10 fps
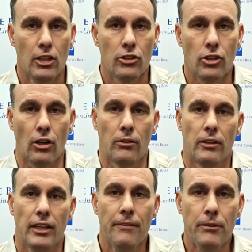So,
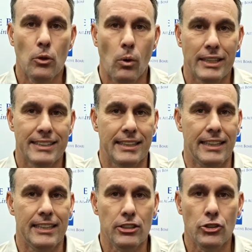if you want an
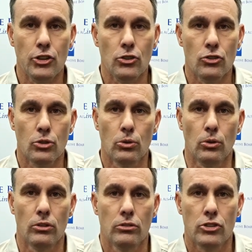easy-to-use tool